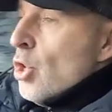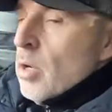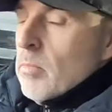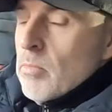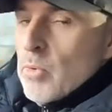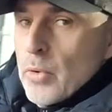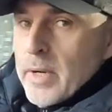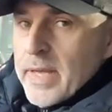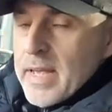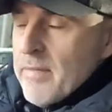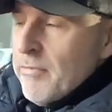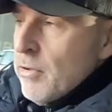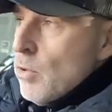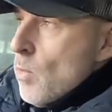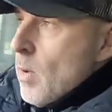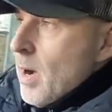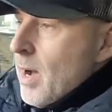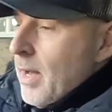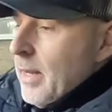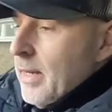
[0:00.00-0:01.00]
Morning
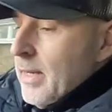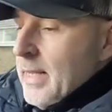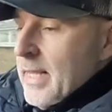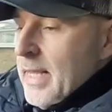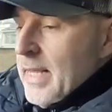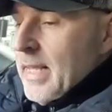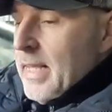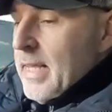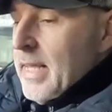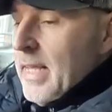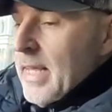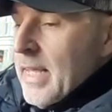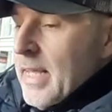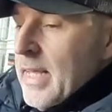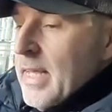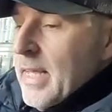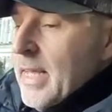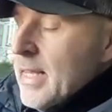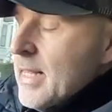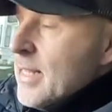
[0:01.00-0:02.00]
everyone, it
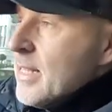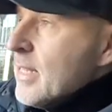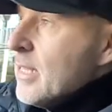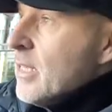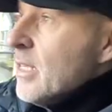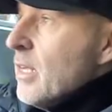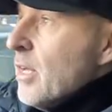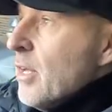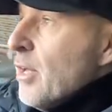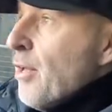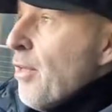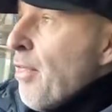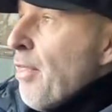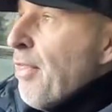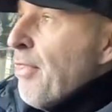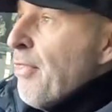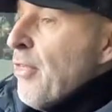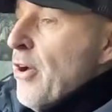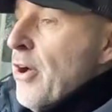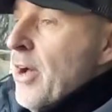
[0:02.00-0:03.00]
is
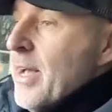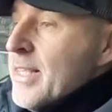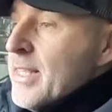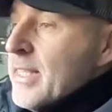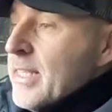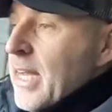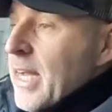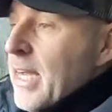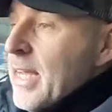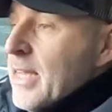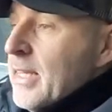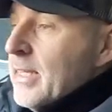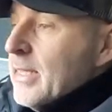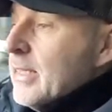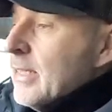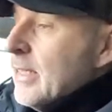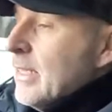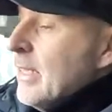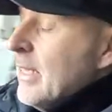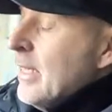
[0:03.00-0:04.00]
Thursday
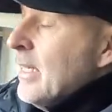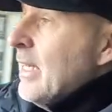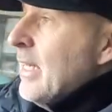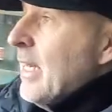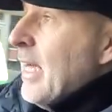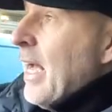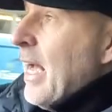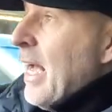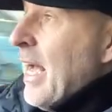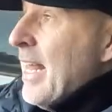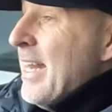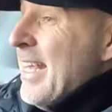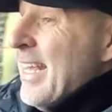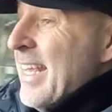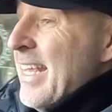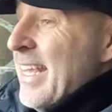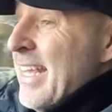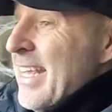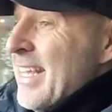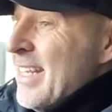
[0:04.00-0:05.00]
and
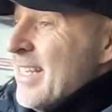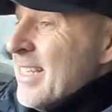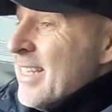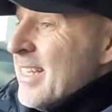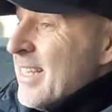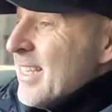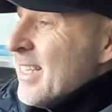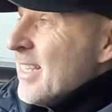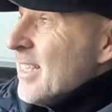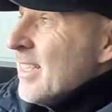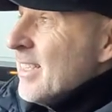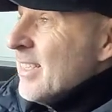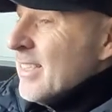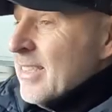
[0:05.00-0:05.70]
it is